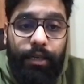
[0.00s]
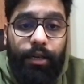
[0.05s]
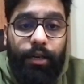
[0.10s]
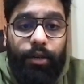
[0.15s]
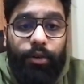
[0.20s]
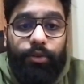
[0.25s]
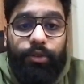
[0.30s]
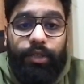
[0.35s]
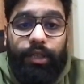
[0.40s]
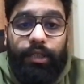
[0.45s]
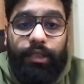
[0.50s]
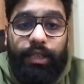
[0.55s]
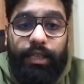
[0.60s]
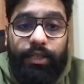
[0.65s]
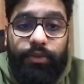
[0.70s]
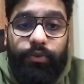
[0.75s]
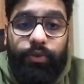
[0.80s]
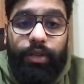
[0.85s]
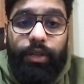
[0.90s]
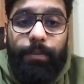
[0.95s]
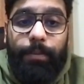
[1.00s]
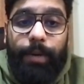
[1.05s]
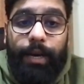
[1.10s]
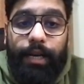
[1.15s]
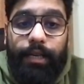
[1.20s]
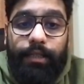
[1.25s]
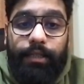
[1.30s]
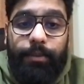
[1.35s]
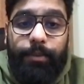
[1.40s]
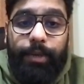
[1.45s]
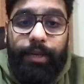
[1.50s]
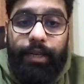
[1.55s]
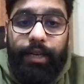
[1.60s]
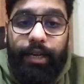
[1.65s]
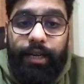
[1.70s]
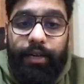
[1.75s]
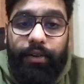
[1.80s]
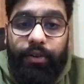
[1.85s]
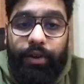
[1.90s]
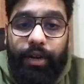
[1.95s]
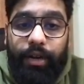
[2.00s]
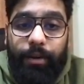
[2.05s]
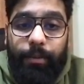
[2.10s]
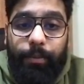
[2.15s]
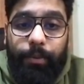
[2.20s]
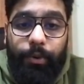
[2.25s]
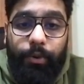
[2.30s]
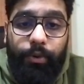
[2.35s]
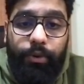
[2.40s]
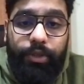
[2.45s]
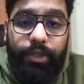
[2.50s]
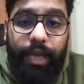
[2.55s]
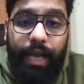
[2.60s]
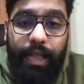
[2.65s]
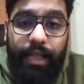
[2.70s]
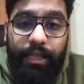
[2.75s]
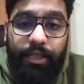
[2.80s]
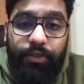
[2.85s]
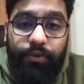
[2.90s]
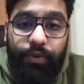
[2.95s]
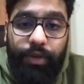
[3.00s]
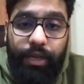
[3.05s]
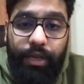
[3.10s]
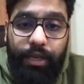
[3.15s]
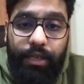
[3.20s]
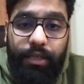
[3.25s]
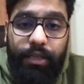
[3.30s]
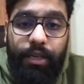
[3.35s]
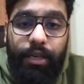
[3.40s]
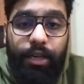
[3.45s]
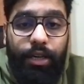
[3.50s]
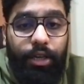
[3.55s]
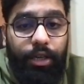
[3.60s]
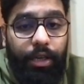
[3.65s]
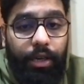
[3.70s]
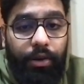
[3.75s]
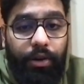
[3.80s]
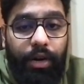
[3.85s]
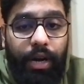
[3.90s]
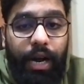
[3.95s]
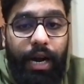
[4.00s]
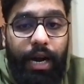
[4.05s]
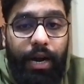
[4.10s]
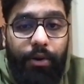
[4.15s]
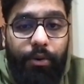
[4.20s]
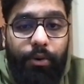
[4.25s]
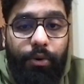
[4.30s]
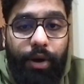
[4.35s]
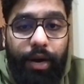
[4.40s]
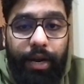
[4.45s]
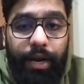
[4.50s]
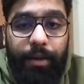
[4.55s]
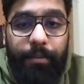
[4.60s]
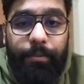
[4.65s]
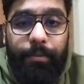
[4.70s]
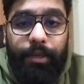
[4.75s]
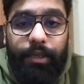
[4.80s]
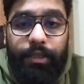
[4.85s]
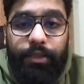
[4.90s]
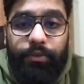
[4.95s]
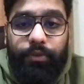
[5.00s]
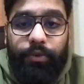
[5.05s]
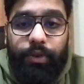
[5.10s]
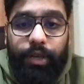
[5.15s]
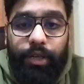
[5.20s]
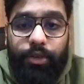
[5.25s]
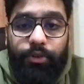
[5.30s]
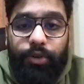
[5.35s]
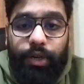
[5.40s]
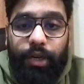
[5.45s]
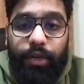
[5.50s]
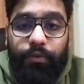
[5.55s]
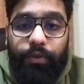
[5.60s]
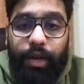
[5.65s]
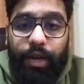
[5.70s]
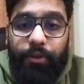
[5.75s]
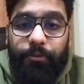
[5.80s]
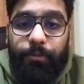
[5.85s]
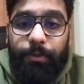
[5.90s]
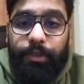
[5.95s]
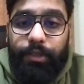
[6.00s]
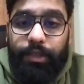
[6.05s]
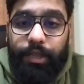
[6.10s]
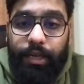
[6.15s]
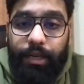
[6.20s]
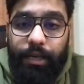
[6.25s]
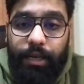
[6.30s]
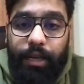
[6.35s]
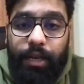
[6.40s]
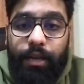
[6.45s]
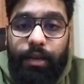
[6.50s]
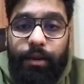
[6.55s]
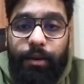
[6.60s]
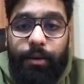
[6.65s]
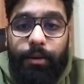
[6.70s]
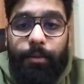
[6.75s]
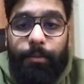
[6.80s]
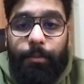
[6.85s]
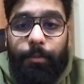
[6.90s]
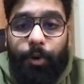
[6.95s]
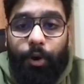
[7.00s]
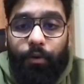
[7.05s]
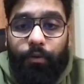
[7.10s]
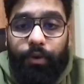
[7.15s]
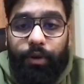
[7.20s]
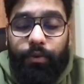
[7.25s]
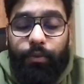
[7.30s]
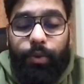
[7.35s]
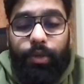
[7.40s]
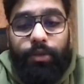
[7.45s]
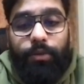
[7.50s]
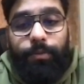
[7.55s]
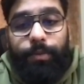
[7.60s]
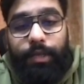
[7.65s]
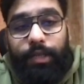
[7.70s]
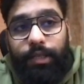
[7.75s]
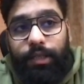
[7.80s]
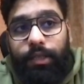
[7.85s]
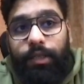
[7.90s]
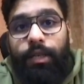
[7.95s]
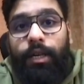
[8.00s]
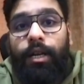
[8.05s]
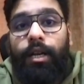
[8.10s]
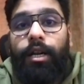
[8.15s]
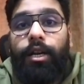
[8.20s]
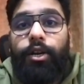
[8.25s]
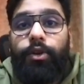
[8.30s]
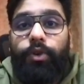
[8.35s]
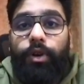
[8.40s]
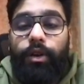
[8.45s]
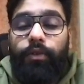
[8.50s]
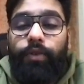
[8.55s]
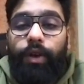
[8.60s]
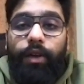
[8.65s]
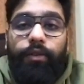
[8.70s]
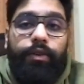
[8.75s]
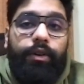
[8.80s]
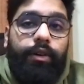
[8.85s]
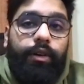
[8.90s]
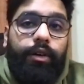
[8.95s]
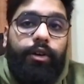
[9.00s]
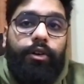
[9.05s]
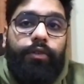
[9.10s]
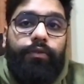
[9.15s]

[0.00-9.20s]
To successfully pass the Bitget Trader Pro challenge phase, your ROI must reach 25% profit, which means 2,500 of